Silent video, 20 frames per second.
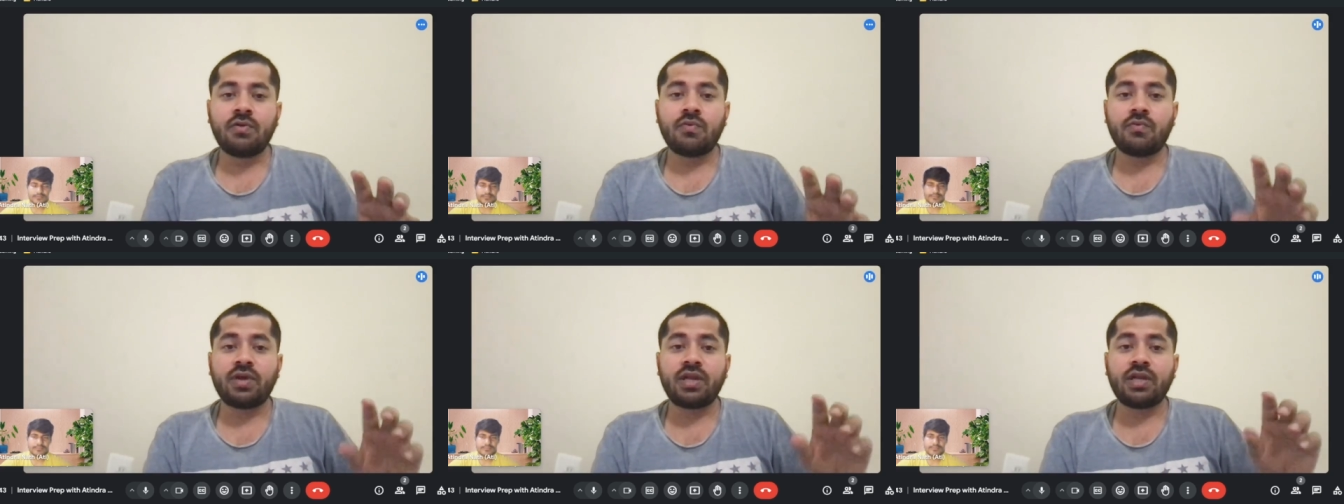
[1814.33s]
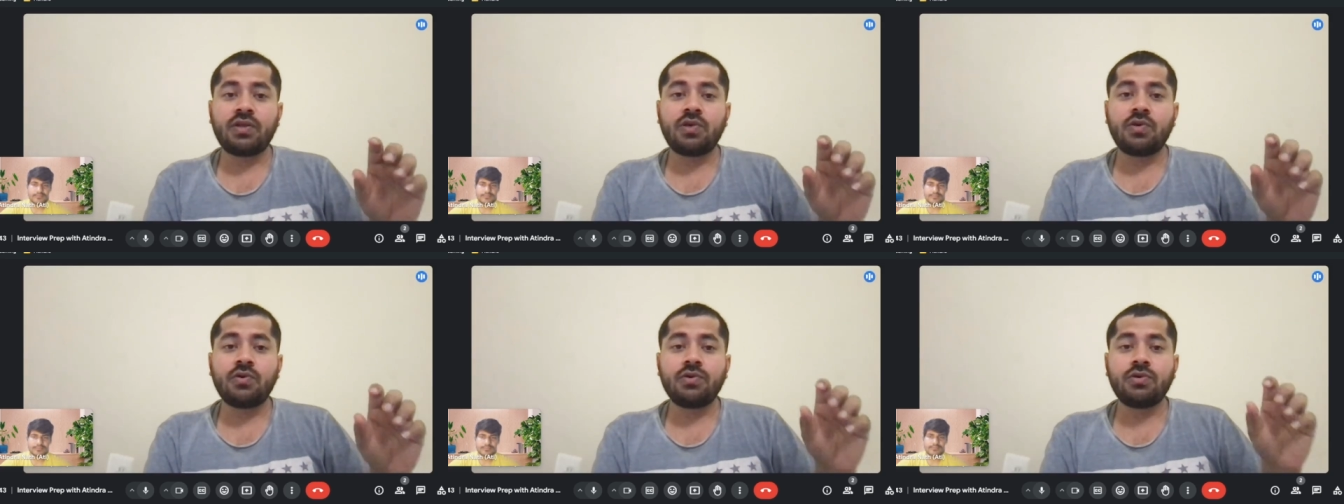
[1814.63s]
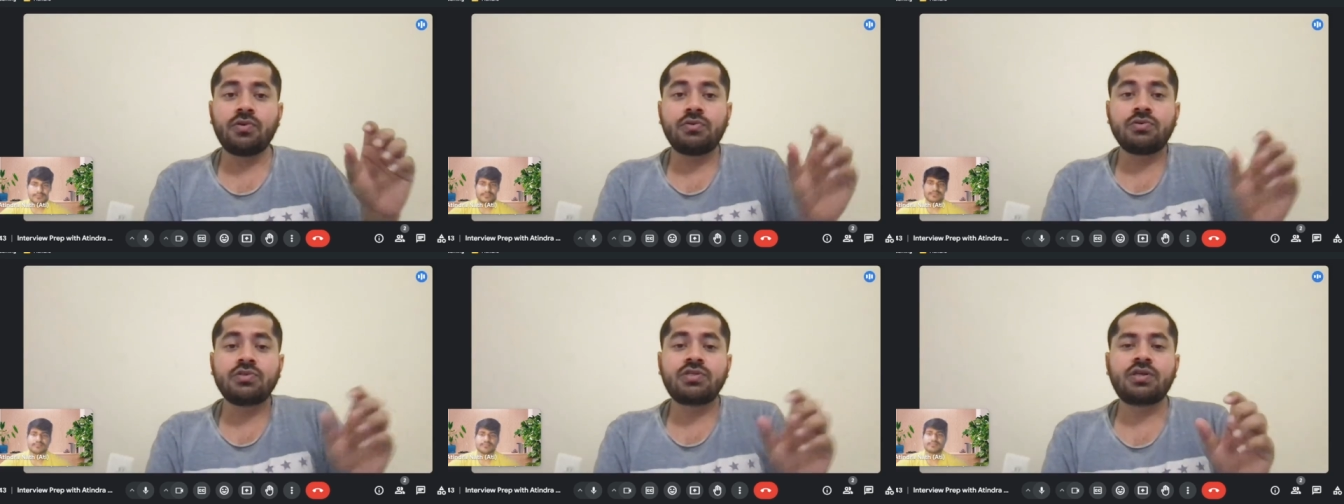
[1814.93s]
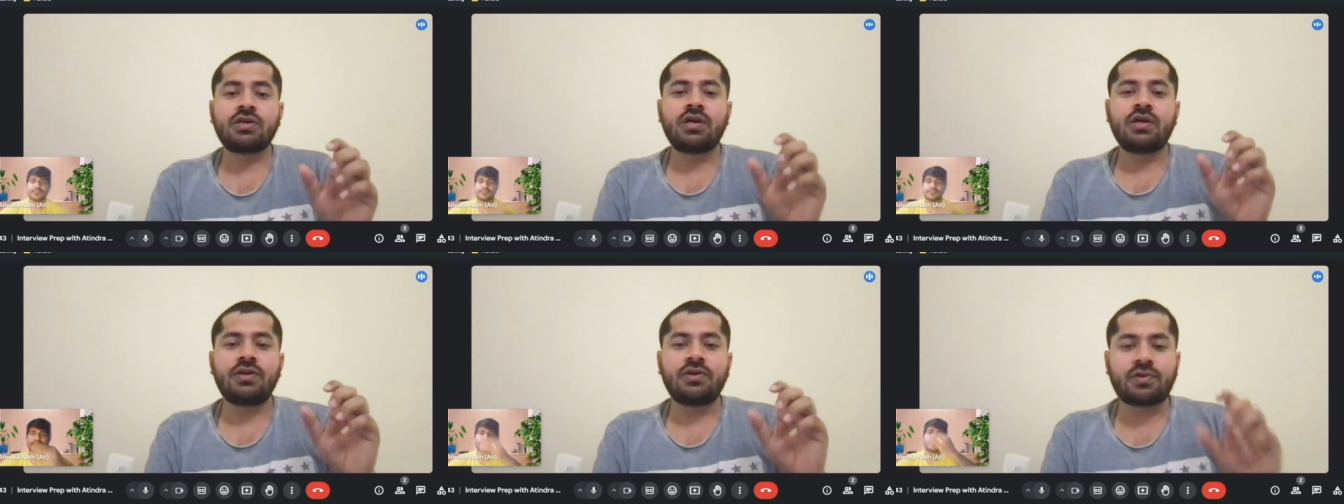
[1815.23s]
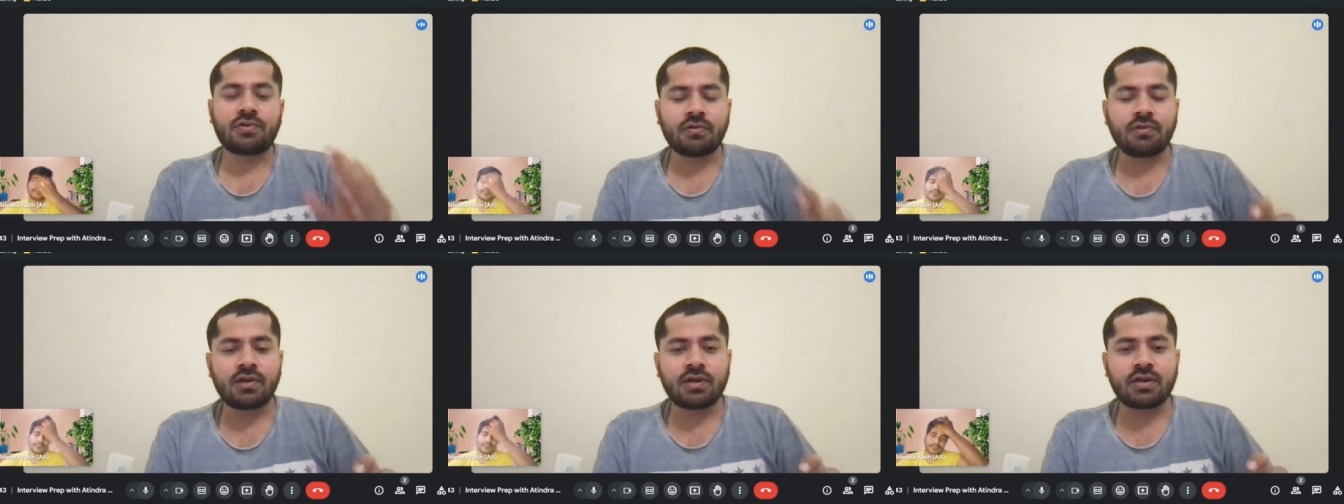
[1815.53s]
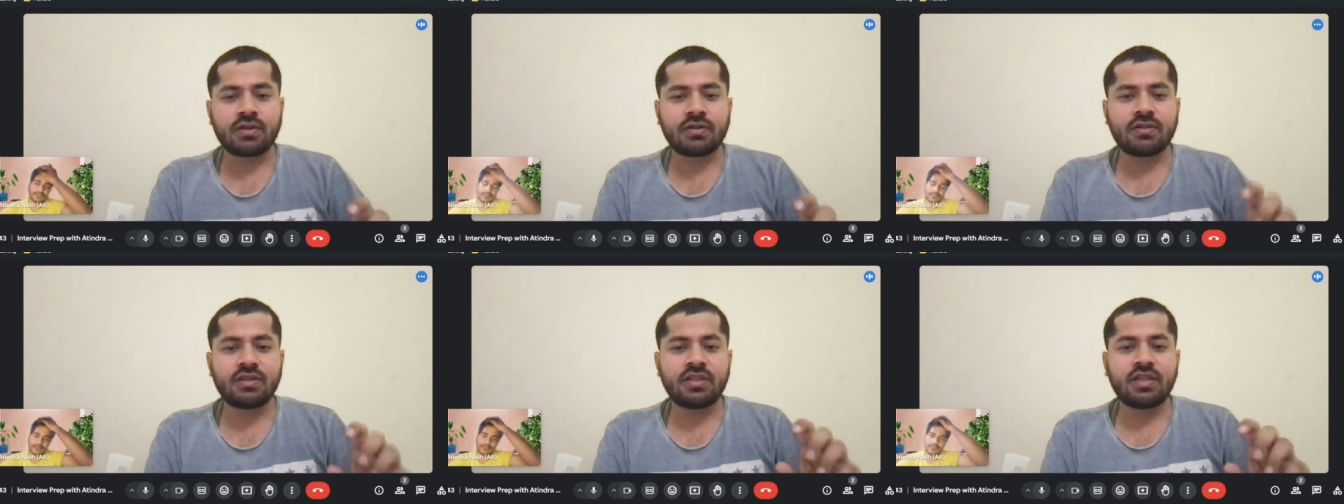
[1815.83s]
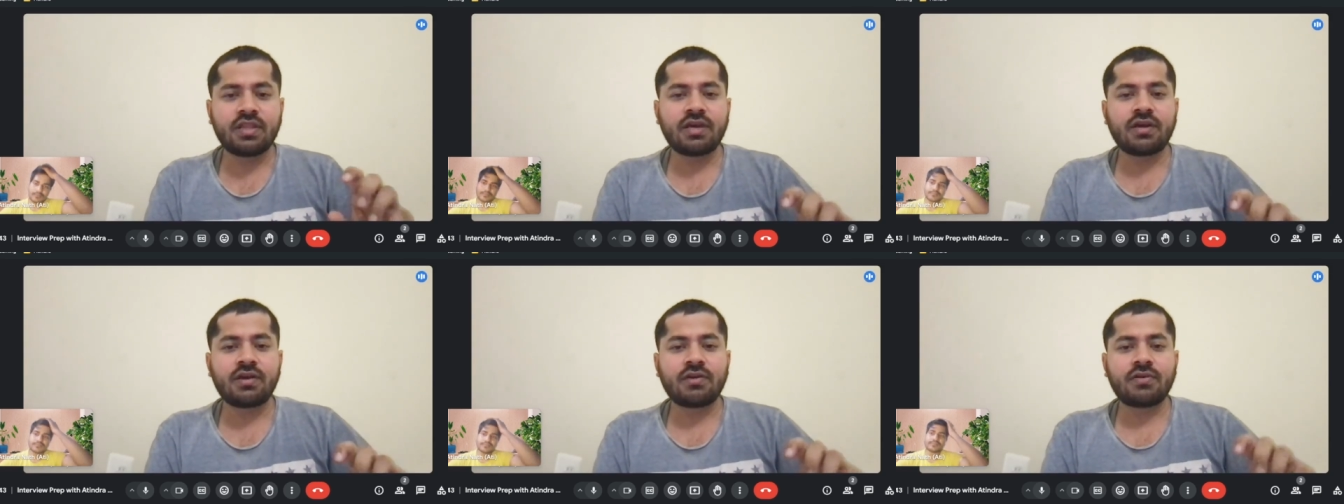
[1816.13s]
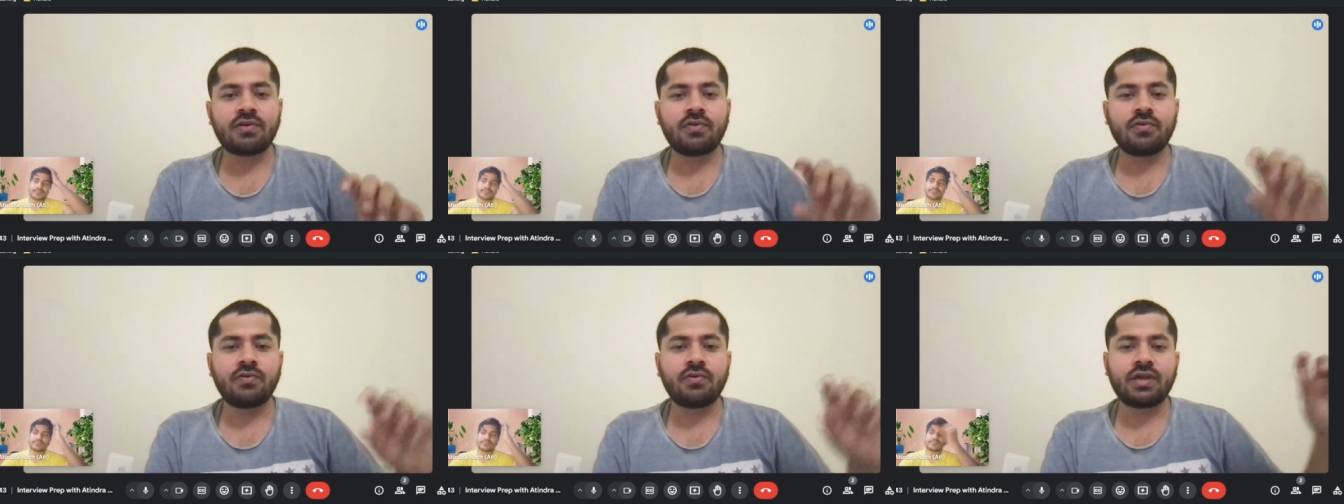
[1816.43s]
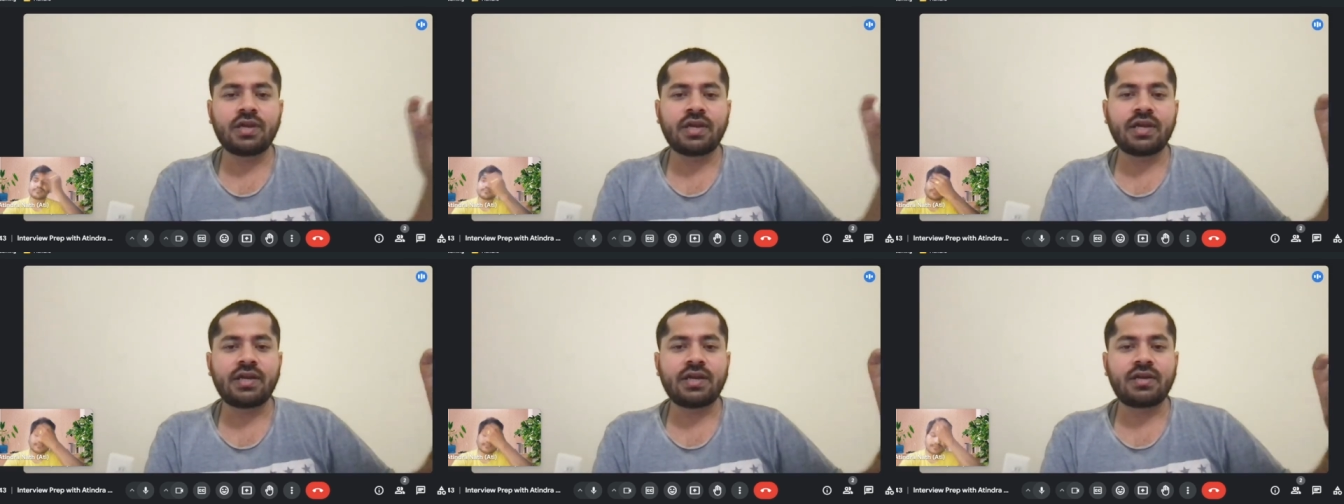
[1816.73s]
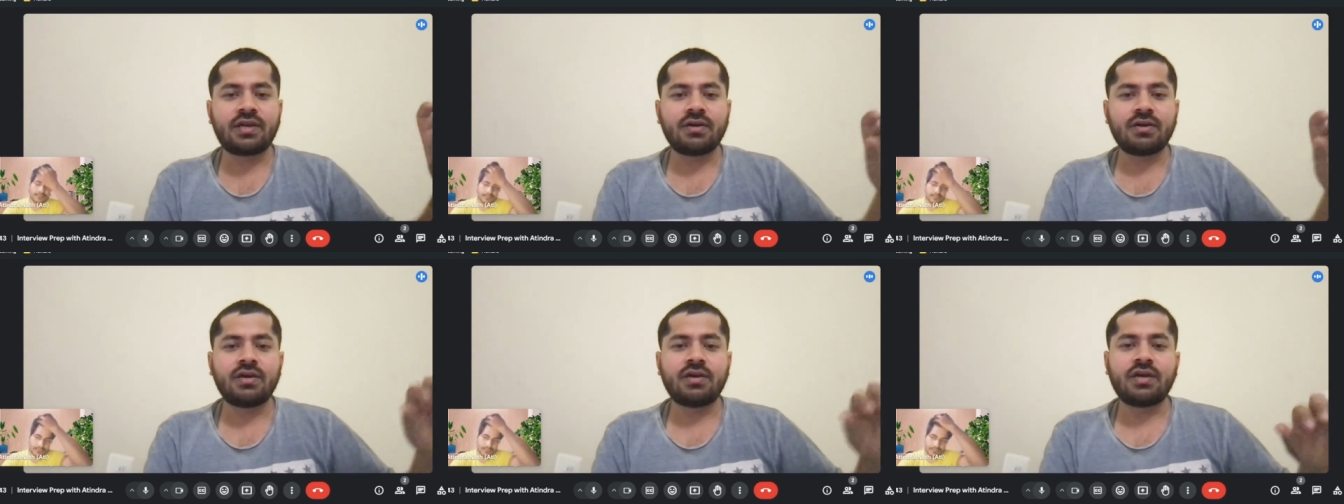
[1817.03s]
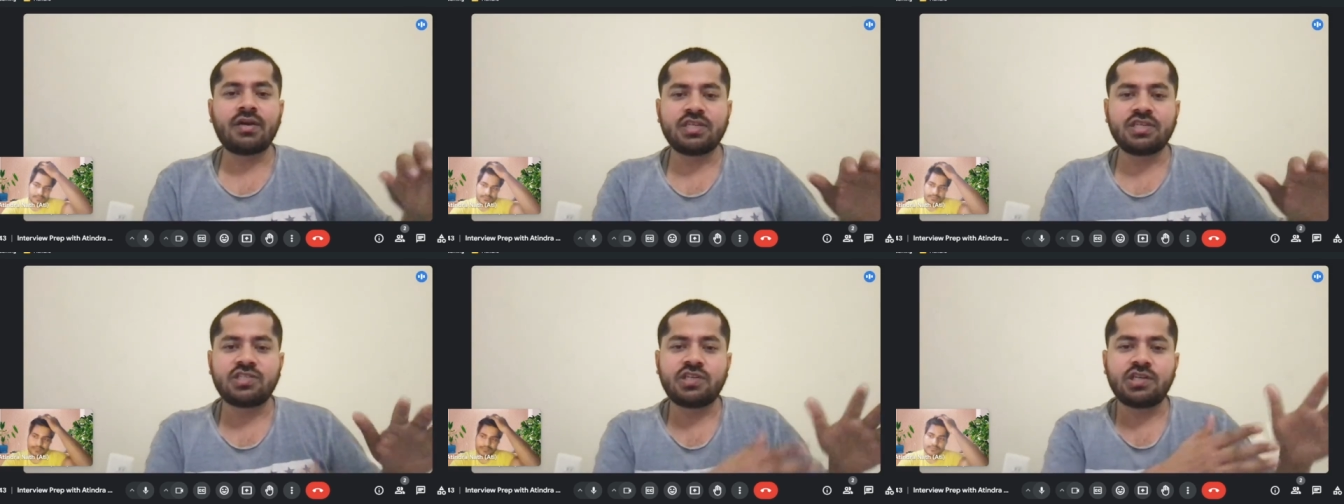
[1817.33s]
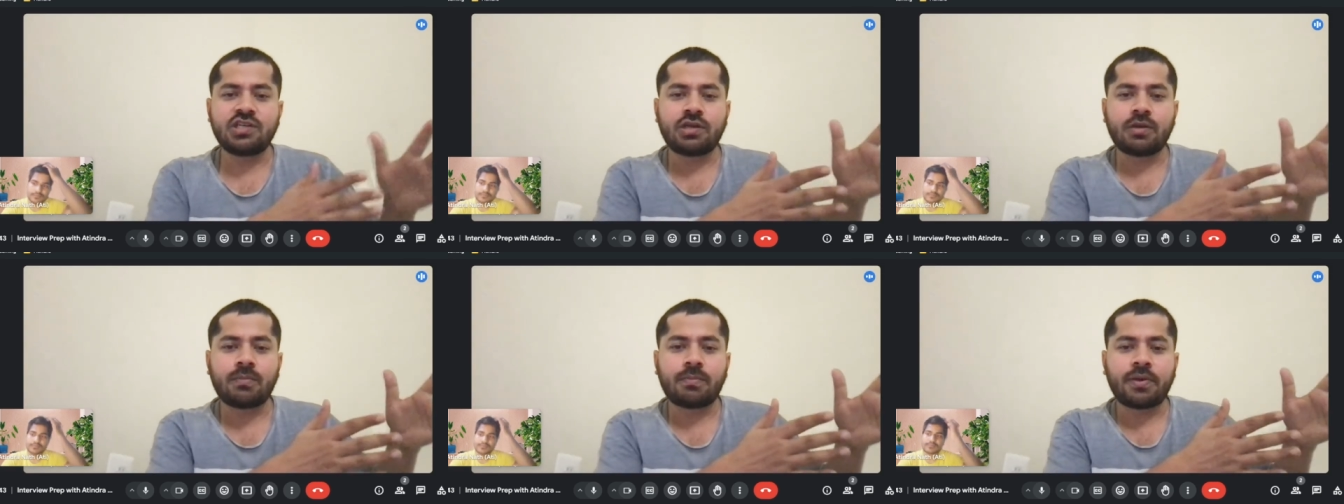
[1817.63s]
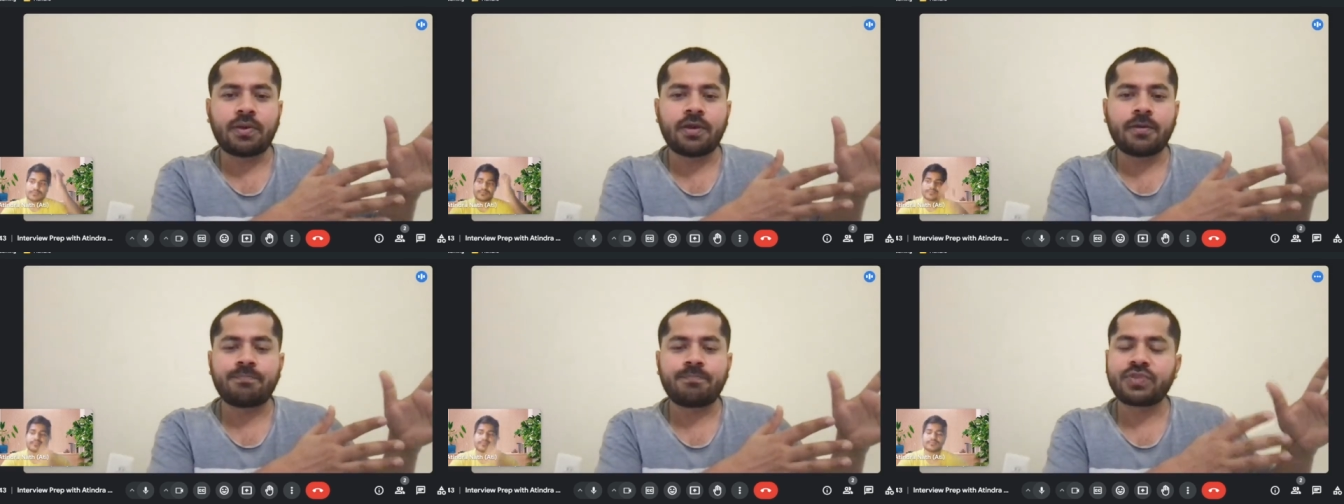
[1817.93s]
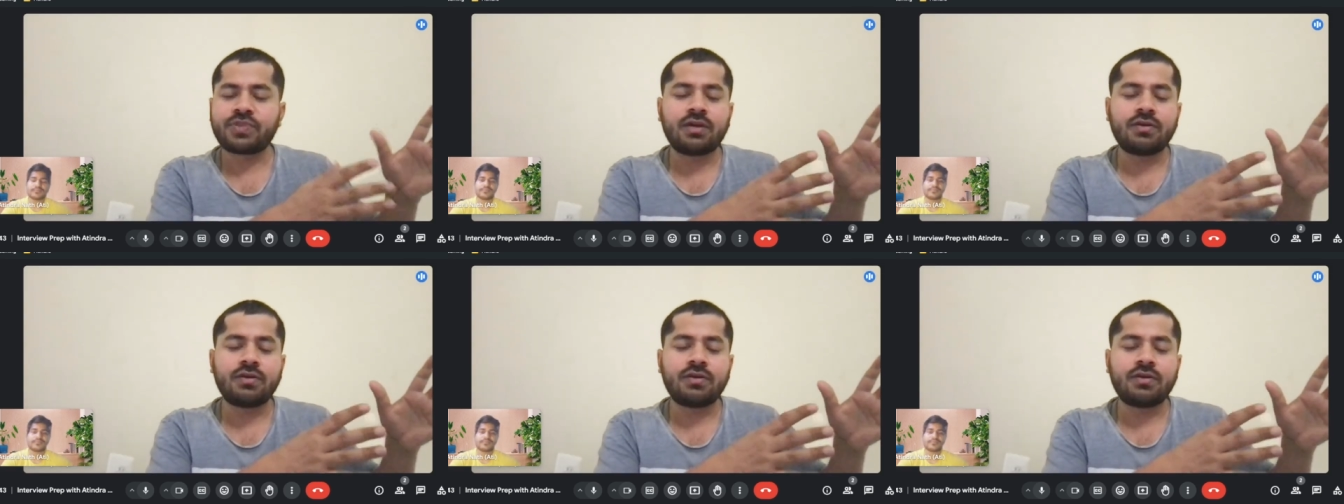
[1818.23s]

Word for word: when you use controller, there you will get uh, HTTP,